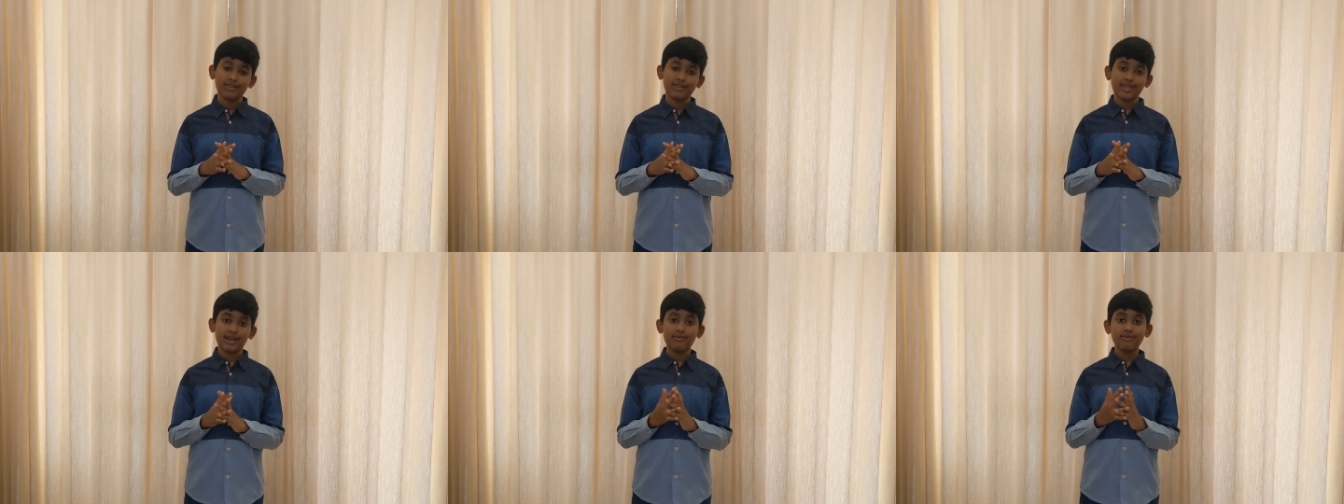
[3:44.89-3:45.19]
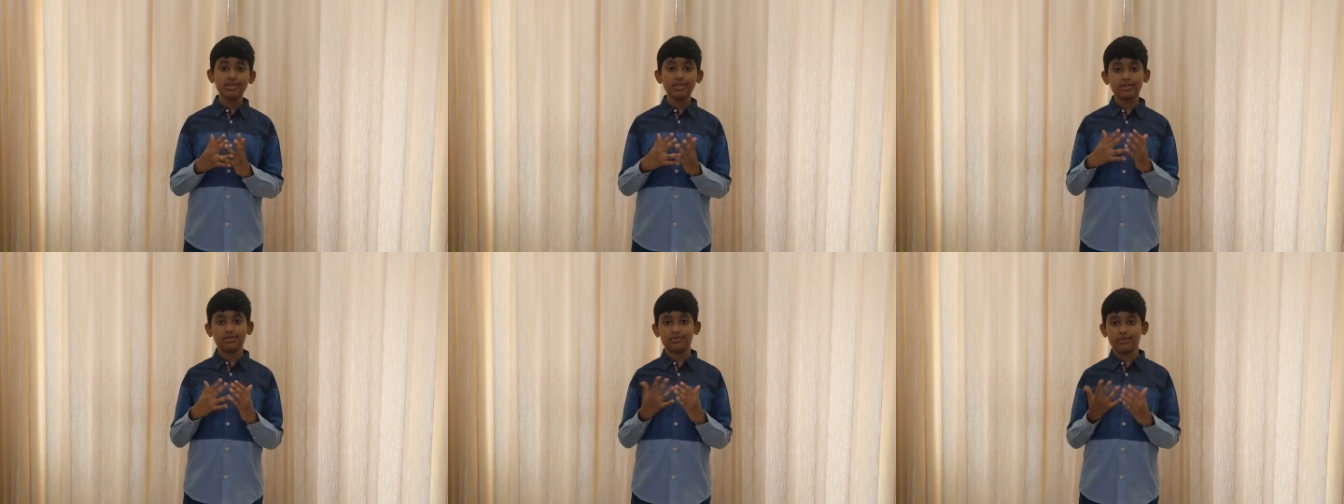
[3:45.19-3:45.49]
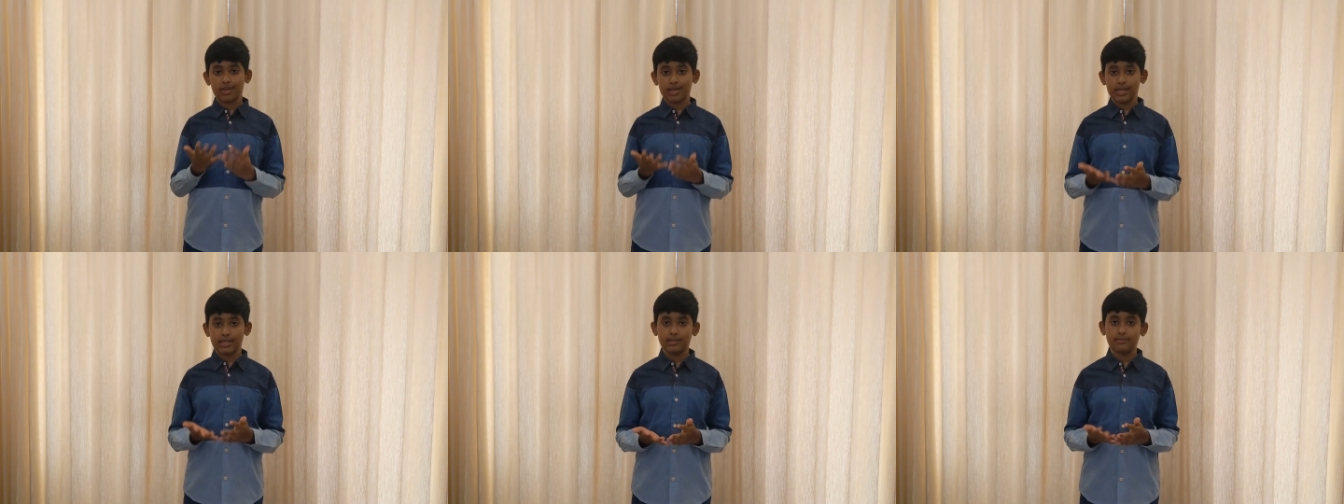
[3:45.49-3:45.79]
That was a
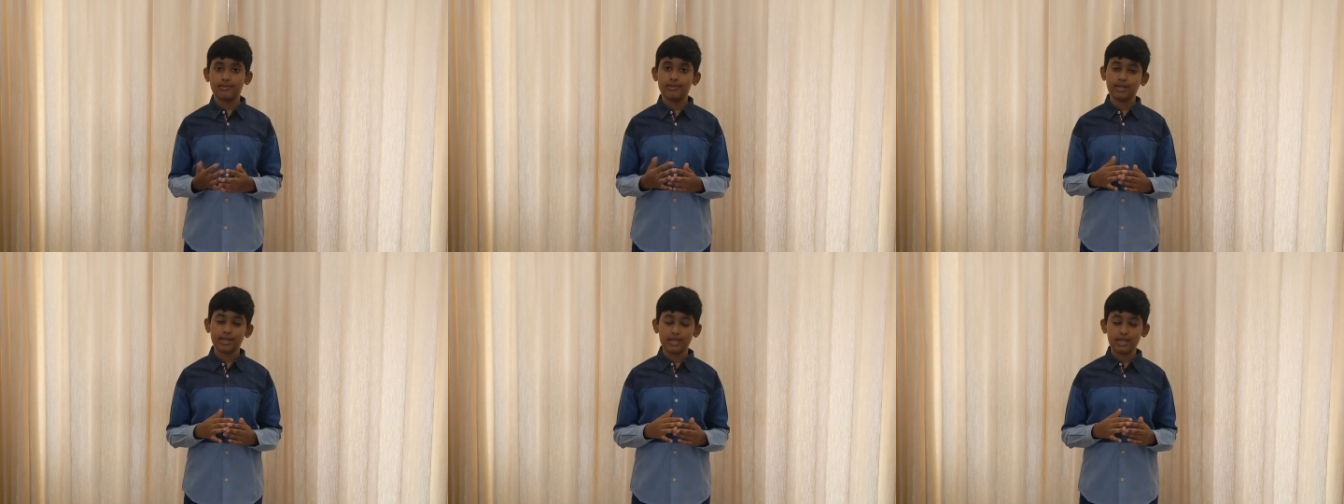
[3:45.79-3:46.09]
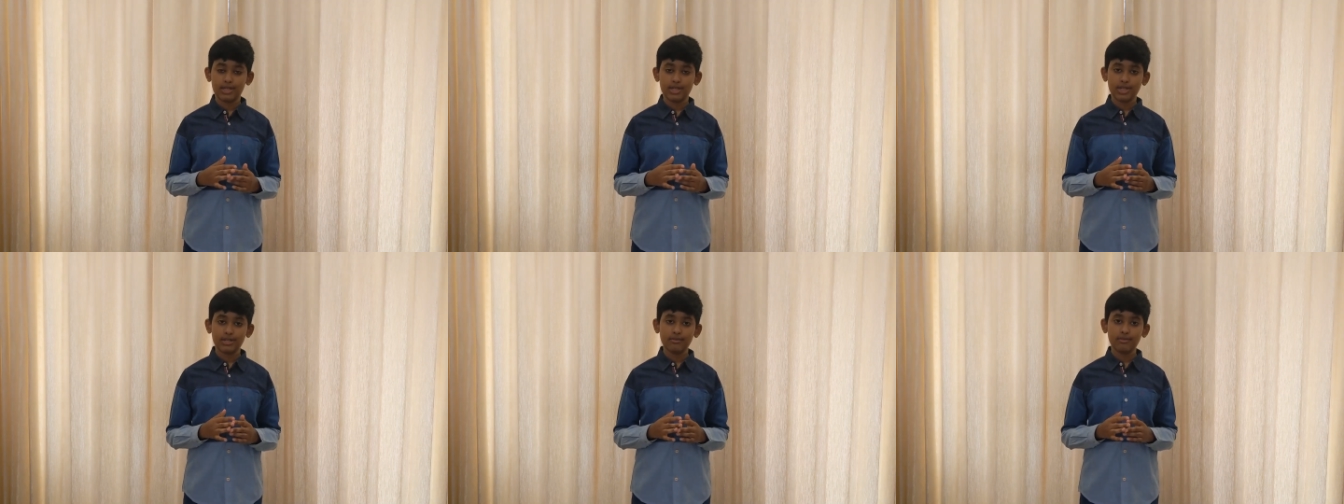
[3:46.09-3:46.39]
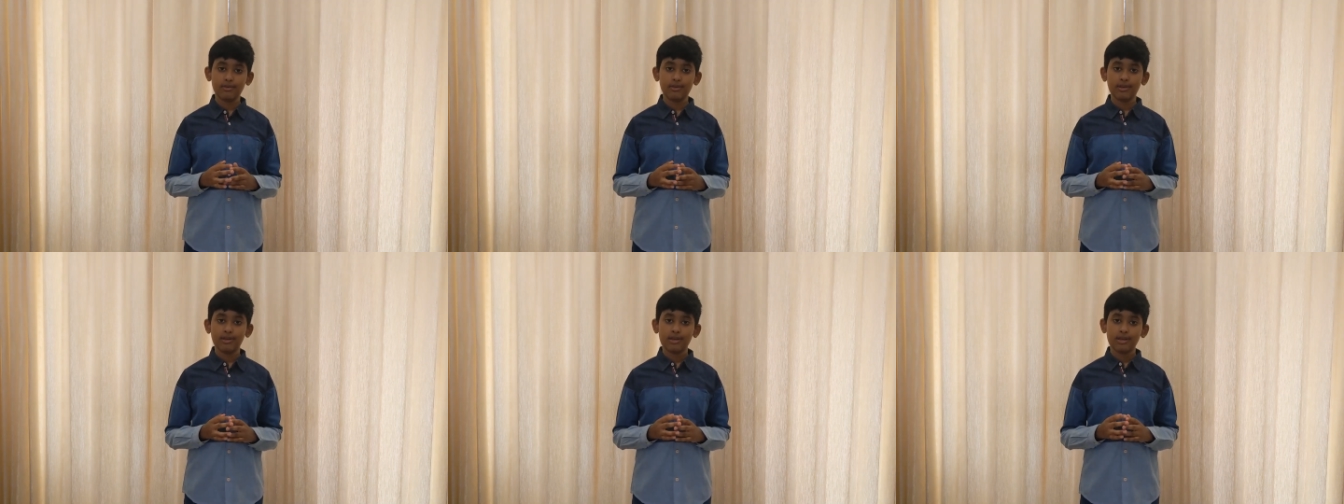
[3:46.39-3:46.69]
quick explanation.
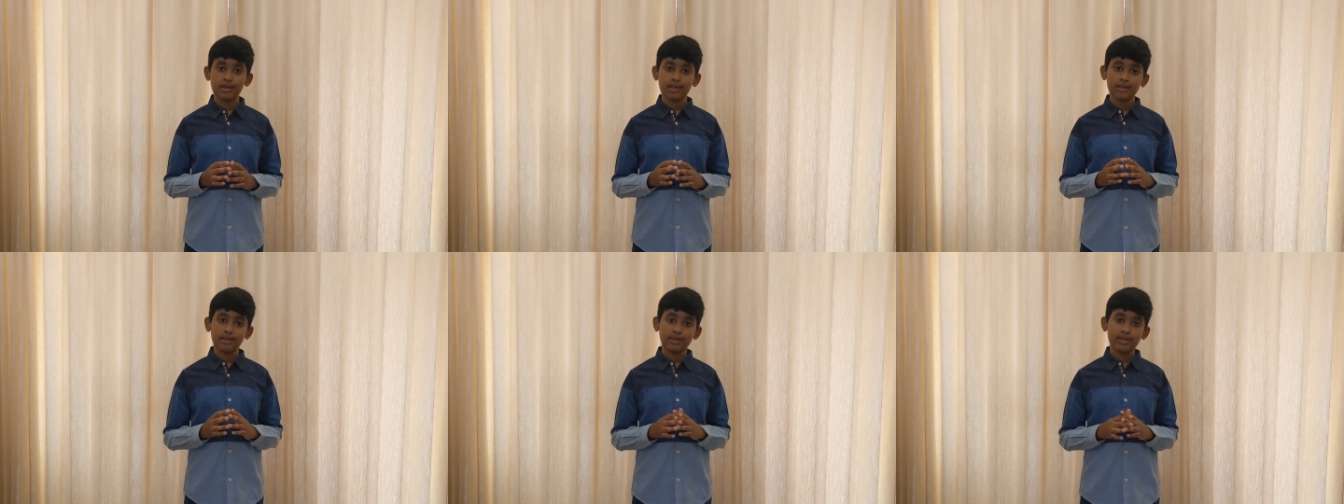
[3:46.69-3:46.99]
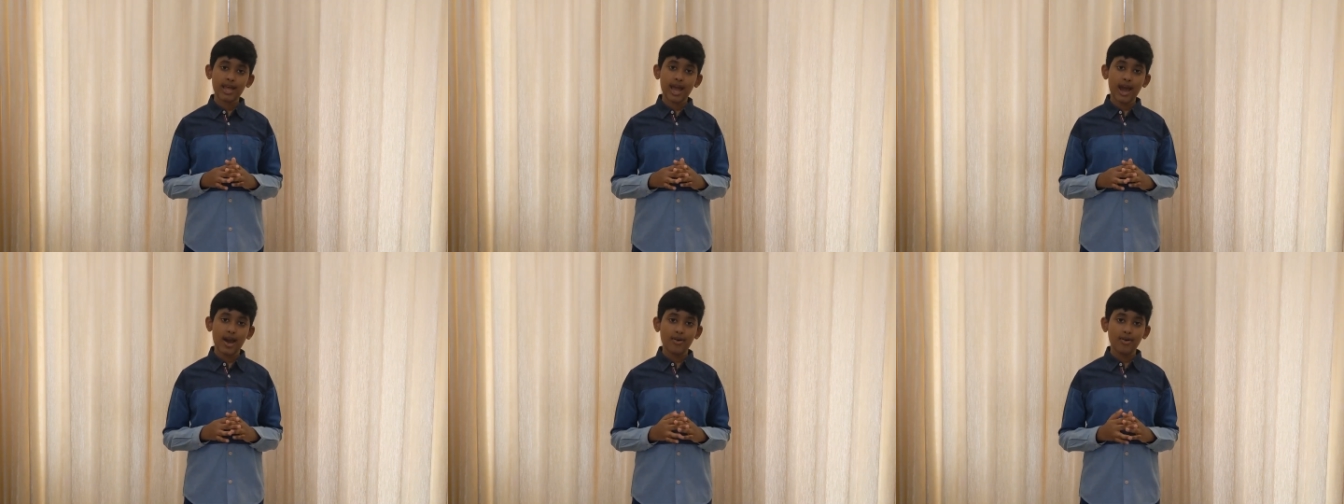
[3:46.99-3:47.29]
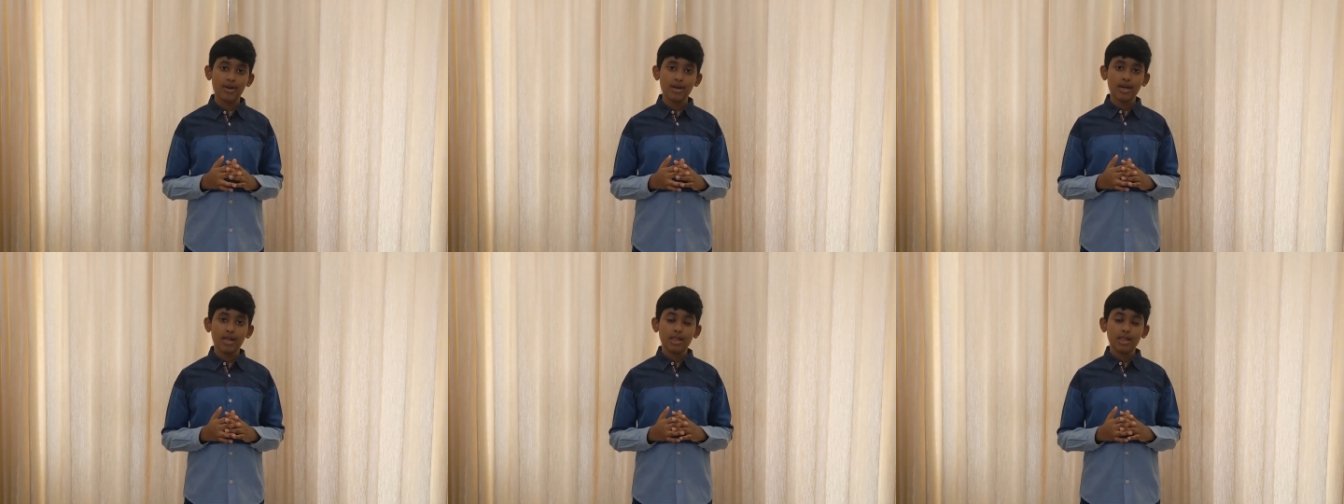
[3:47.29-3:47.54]
Now,